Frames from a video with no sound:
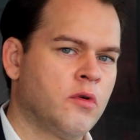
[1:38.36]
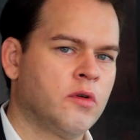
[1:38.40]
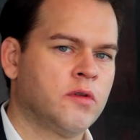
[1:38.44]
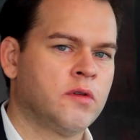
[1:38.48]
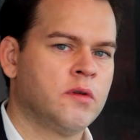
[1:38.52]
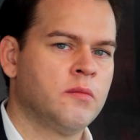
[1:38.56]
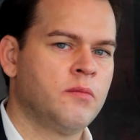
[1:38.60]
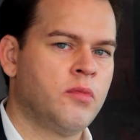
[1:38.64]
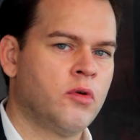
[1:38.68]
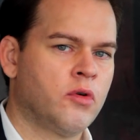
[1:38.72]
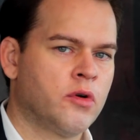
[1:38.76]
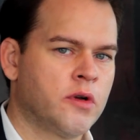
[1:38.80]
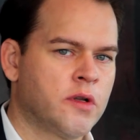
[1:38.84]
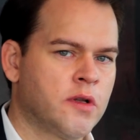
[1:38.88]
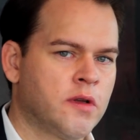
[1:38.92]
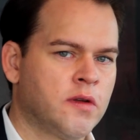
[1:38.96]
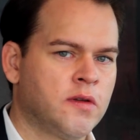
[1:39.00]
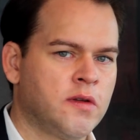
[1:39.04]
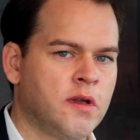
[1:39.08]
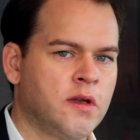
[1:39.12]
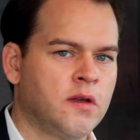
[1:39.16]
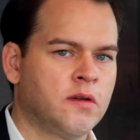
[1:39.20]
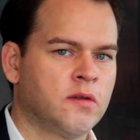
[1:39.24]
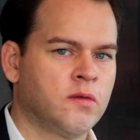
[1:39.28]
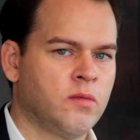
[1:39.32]
most important
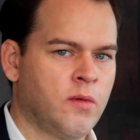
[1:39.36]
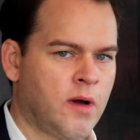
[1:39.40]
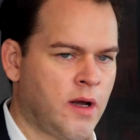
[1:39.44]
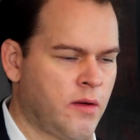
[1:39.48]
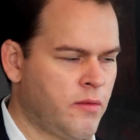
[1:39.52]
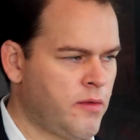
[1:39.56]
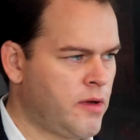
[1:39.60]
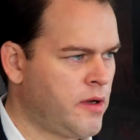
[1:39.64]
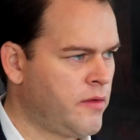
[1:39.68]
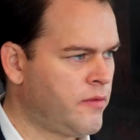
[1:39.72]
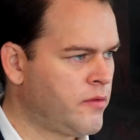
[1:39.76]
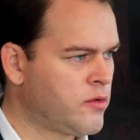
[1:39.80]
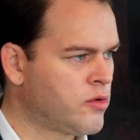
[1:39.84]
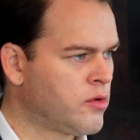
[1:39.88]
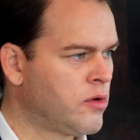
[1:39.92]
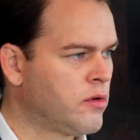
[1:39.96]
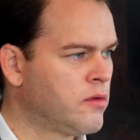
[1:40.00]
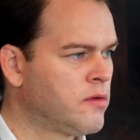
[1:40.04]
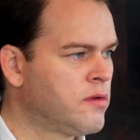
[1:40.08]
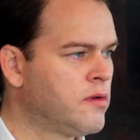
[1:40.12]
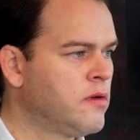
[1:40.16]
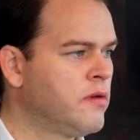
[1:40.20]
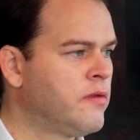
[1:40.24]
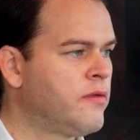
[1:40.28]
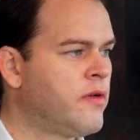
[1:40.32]
things why we have
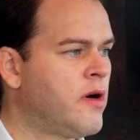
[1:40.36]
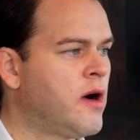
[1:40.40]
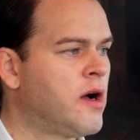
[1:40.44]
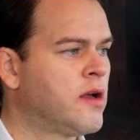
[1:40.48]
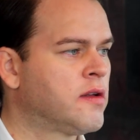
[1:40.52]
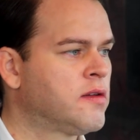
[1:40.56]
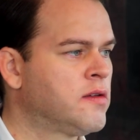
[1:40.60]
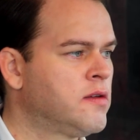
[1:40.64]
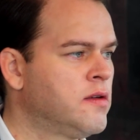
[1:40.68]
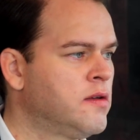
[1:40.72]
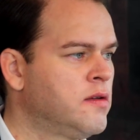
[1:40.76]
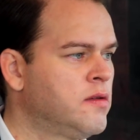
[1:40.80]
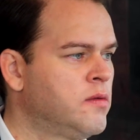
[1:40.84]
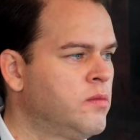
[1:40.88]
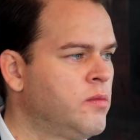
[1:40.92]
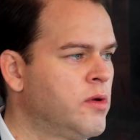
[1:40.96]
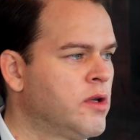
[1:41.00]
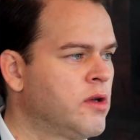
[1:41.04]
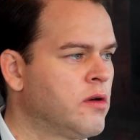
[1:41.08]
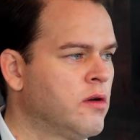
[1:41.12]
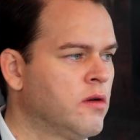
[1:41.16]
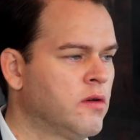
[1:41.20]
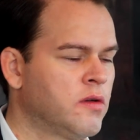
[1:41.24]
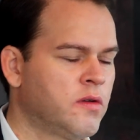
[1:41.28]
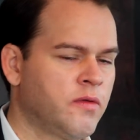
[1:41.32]
grown so fast is
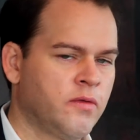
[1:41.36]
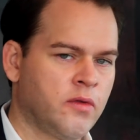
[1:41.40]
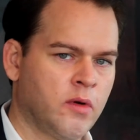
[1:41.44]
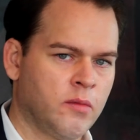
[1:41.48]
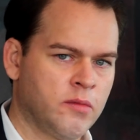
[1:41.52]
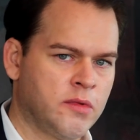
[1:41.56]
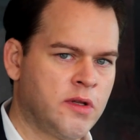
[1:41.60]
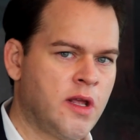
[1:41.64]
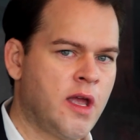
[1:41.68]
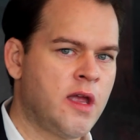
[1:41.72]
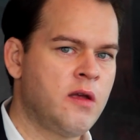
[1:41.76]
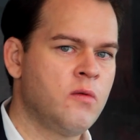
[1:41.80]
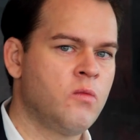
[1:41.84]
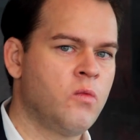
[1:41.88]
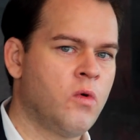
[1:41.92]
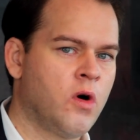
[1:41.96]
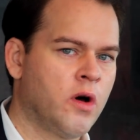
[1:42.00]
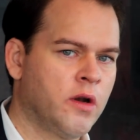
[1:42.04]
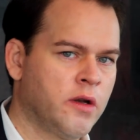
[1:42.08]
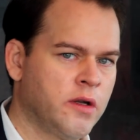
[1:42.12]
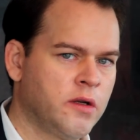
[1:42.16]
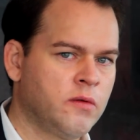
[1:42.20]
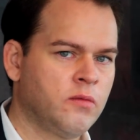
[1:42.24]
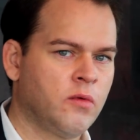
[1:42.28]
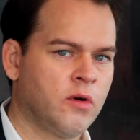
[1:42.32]
because from day
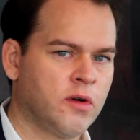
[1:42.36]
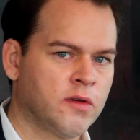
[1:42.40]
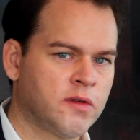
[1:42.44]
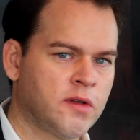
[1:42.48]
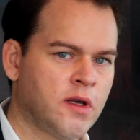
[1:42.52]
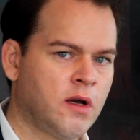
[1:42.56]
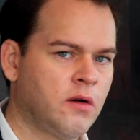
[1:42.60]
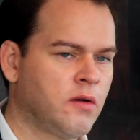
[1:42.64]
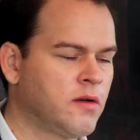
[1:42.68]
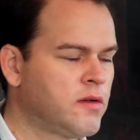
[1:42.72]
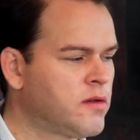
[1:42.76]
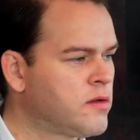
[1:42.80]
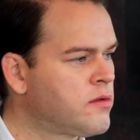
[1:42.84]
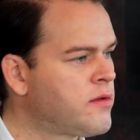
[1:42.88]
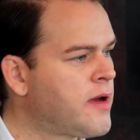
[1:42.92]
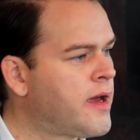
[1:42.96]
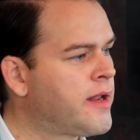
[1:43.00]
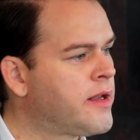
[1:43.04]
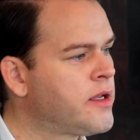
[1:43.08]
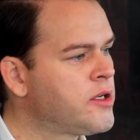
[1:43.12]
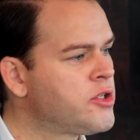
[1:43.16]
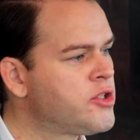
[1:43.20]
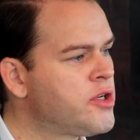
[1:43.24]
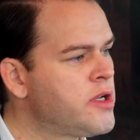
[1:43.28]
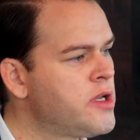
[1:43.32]
one it was our
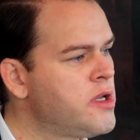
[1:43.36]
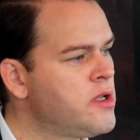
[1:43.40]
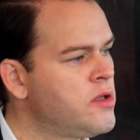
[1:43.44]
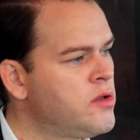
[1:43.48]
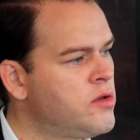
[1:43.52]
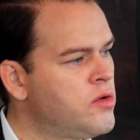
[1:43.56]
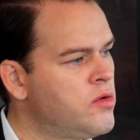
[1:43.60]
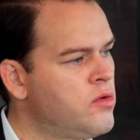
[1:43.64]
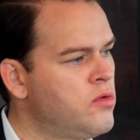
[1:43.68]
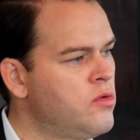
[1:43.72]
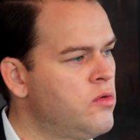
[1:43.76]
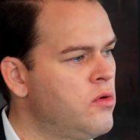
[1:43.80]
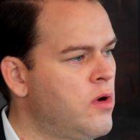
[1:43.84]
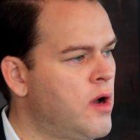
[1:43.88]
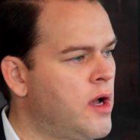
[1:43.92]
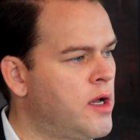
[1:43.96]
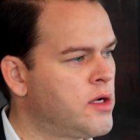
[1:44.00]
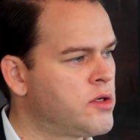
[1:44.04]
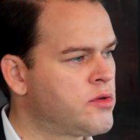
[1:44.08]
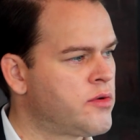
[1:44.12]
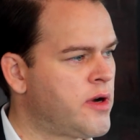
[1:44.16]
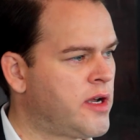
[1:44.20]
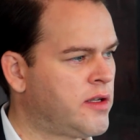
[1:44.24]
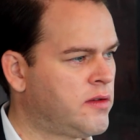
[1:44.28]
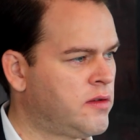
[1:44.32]
strategy to
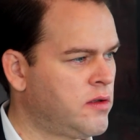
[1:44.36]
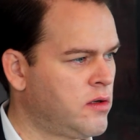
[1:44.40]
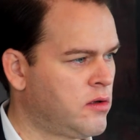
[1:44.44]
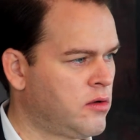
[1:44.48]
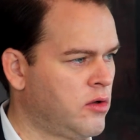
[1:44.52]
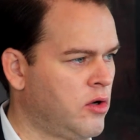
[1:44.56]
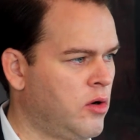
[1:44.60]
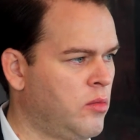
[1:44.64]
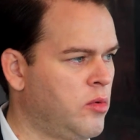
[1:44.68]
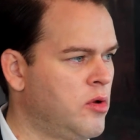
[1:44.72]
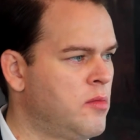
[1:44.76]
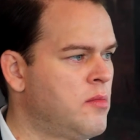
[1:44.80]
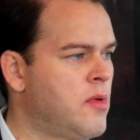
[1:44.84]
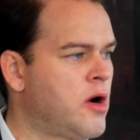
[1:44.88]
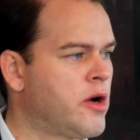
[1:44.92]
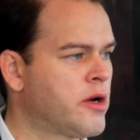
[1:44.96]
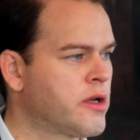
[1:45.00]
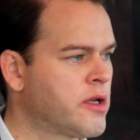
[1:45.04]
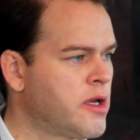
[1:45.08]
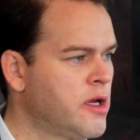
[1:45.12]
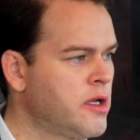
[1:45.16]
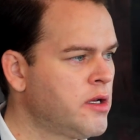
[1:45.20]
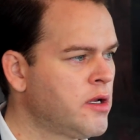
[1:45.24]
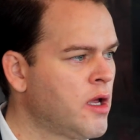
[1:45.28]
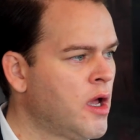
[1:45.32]
address a global
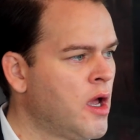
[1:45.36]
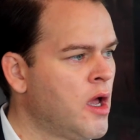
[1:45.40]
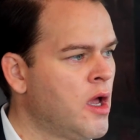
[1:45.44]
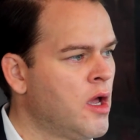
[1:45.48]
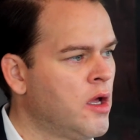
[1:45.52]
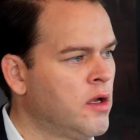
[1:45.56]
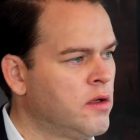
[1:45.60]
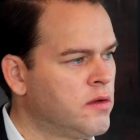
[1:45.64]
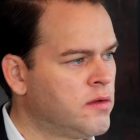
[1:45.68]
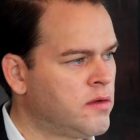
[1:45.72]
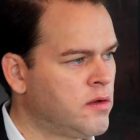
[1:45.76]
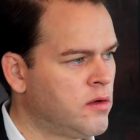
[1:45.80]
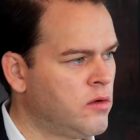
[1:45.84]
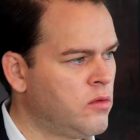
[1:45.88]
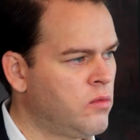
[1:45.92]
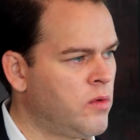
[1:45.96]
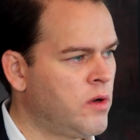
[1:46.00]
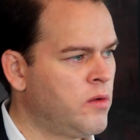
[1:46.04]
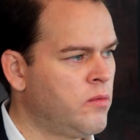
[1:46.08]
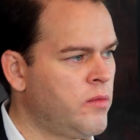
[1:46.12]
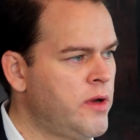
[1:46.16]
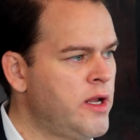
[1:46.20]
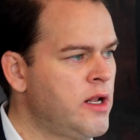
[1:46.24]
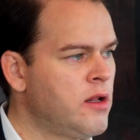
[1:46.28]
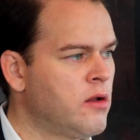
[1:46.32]
market. So
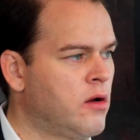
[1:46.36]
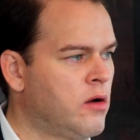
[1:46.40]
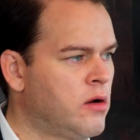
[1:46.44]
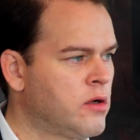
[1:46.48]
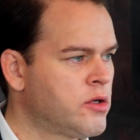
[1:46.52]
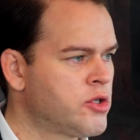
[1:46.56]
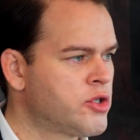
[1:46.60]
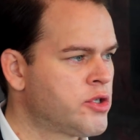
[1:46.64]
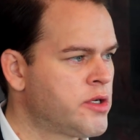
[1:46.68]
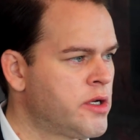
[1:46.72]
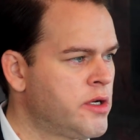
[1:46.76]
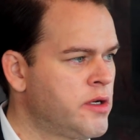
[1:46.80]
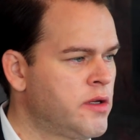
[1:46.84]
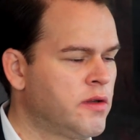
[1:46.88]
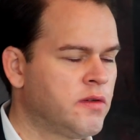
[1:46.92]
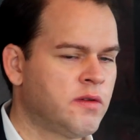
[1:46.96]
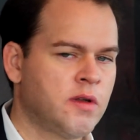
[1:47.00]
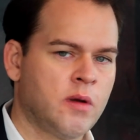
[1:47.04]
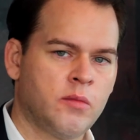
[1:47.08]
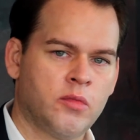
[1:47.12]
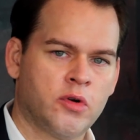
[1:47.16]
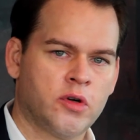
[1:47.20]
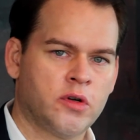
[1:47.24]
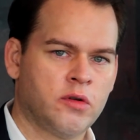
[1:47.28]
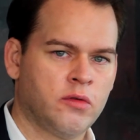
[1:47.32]
when we launched in
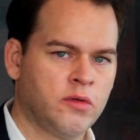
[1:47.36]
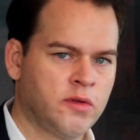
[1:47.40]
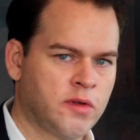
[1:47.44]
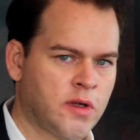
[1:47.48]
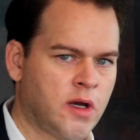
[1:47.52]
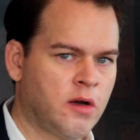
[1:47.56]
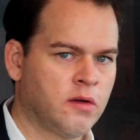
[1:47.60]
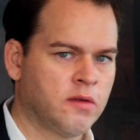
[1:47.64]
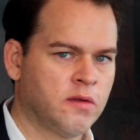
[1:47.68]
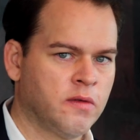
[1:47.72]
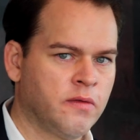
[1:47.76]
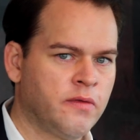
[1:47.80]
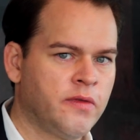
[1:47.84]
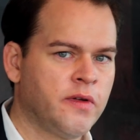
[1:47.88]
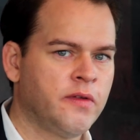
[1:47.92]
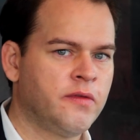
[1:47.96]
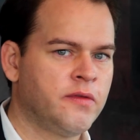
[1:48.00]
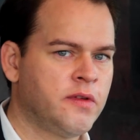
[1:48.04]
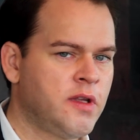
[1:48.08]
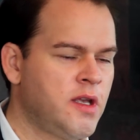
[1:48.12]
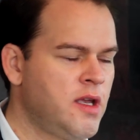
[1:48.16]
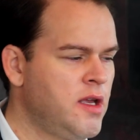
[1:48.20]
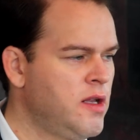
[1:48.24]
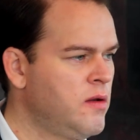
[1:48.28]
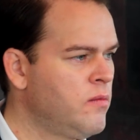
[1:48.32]
December
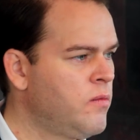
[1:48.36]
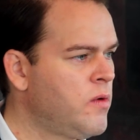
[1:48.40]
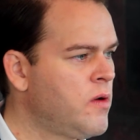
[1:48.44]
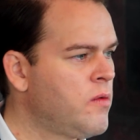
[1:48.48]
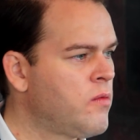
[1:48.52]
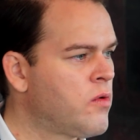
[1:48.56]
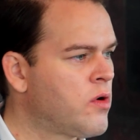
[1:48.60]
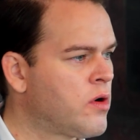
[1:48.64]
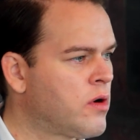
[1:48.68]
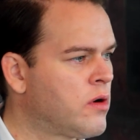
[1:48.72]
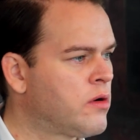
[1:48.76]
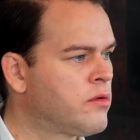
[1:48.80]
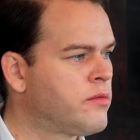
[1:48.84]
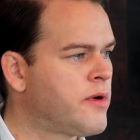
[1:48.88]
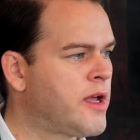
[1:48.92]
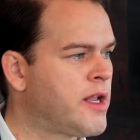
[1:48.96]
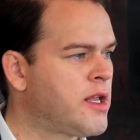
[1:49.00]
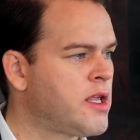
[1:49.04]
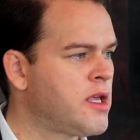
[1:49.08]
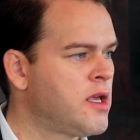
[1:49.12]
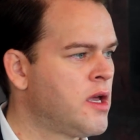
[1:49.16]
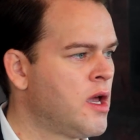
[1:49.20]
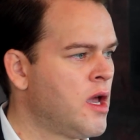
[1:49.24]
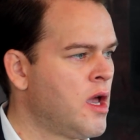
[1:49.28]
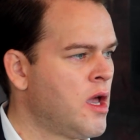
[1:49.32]
2015, we were
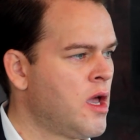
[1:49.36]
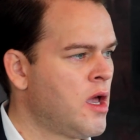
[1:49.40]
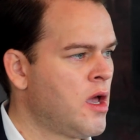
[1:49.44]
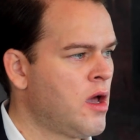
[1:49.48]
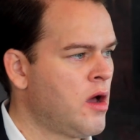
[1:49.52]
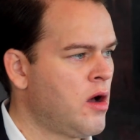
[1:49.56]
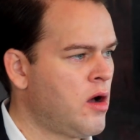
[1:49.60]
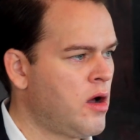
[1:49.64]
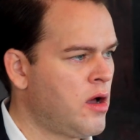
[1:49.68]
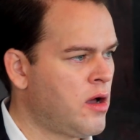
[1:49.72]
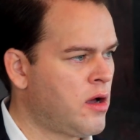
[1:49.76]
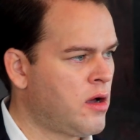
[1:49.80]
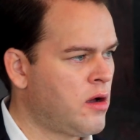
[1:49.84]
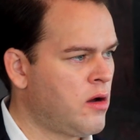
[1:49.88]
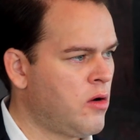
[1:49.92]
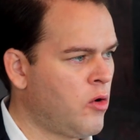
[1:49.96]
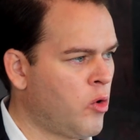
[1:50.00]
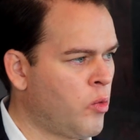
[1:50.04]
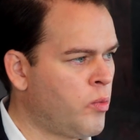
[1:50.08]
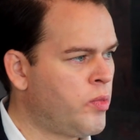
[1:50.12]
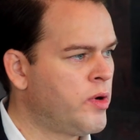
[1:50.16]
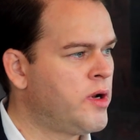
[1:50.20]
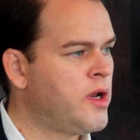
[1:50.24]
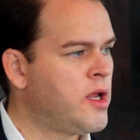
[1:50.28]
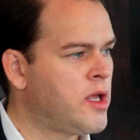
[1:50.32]
already
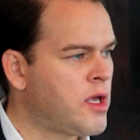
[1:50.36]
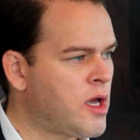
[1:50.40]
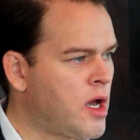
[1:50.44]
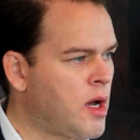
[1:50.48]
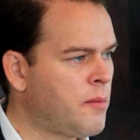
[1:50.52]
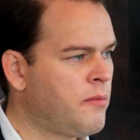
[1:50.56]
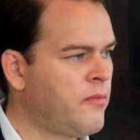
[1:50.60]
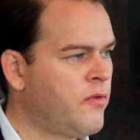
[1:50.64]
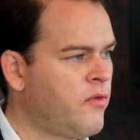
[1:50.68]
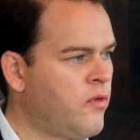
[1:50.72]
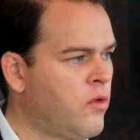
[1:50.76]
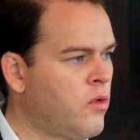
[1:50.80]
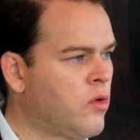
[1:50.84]
opening up